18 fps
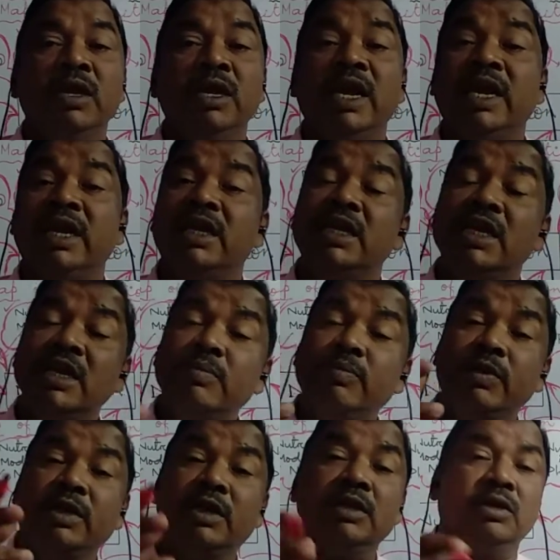And
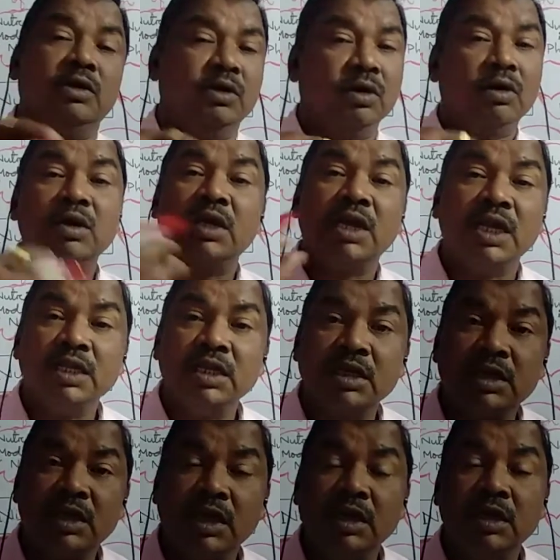if it is not
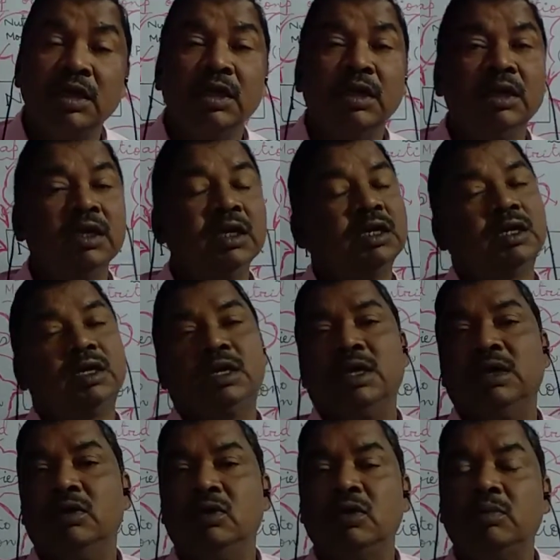digested, it
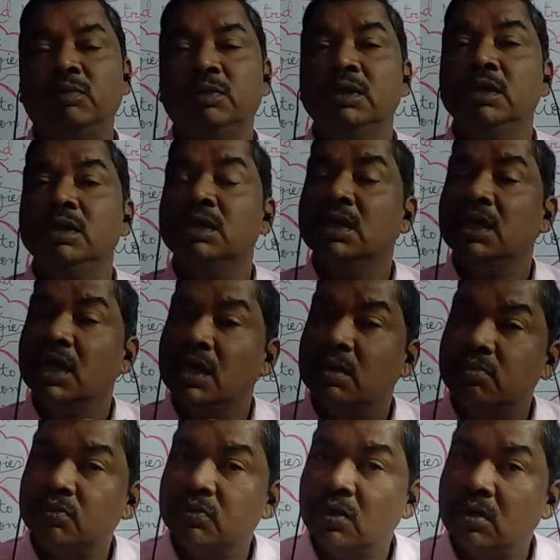cannot be
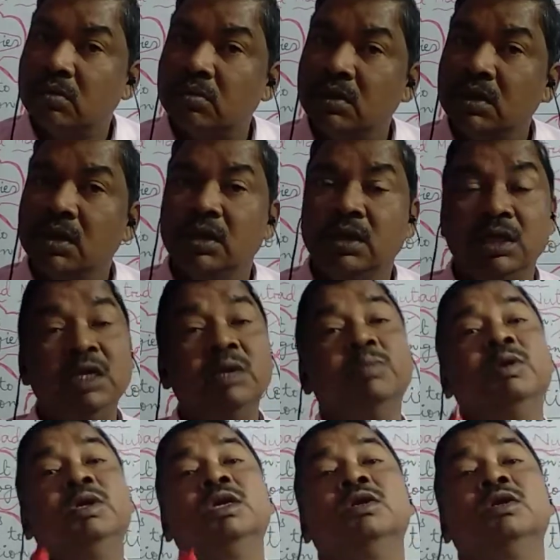absorbed. If it